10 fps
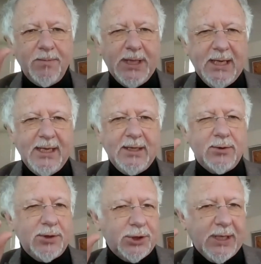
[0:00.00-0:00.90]
are beginning
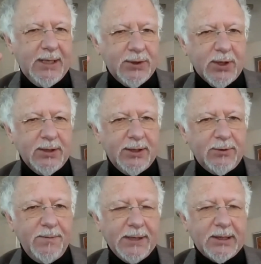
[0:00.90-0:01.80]
to change a
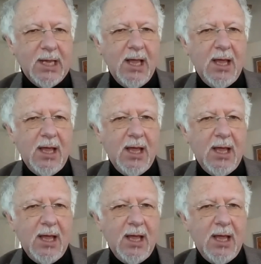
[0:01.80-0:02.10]
little bit.